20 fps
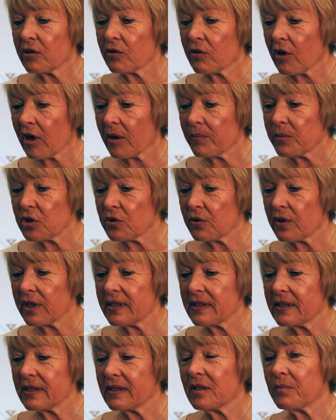crop
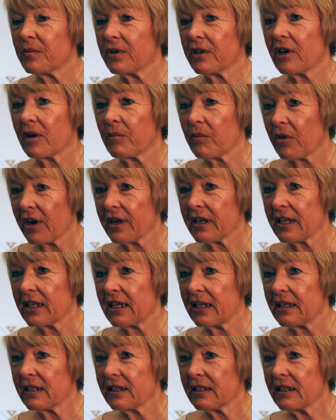choices, but our
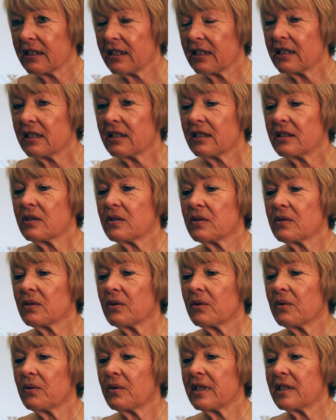marketing.
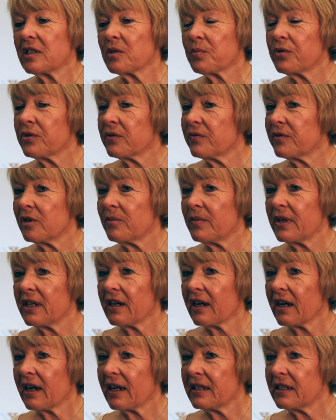So it's proven to be
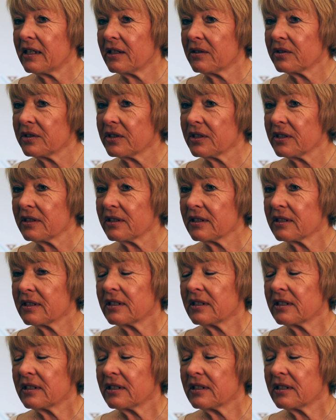a high yielder.